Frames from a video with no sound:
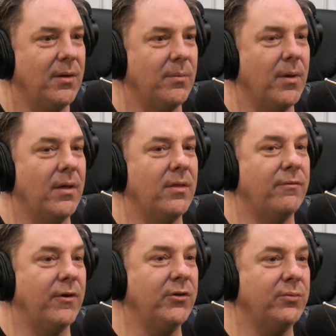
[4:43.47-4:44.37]
But the
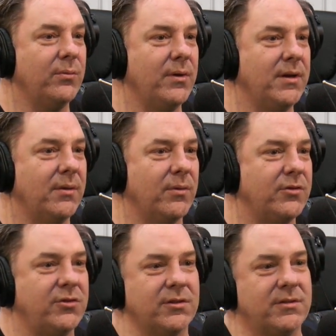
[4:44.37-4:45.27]
first one we did was
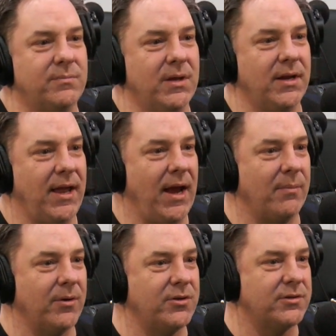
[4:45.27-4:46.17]
just me to
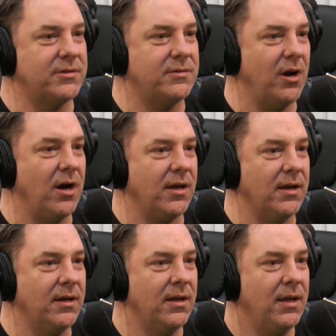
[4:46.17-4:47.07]
camera, just talking.